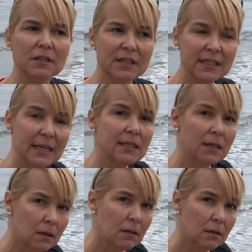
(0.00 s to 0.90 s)

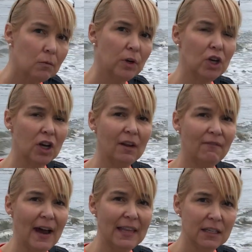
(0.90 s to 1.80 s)
seasonal when you're going
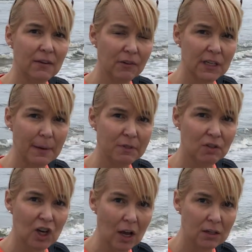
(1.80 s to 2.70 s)
to find the different types
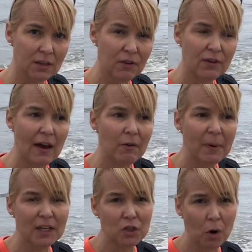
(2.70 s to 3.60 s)
of shells. If you have a
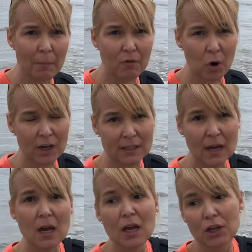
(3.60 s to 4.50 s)
big storm, of course,
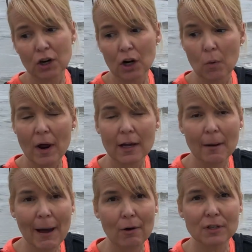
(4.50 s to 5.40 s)
you're going to want to
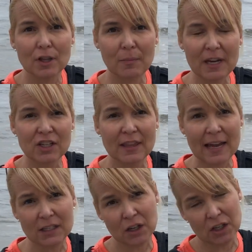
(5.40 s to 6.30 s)
come out to the beach, and
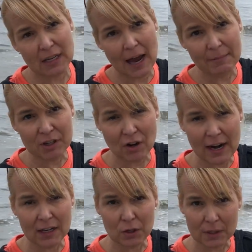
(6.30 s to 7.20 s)
that's a good time to
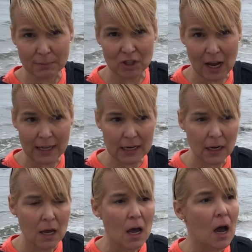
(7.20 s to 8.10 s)
try to do some shelling.
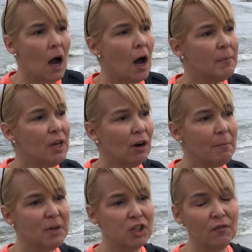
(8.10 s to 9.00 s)
Here
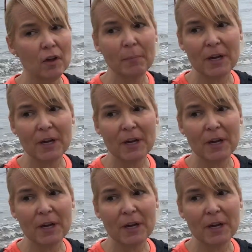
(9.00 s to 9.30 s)
on Mitchellville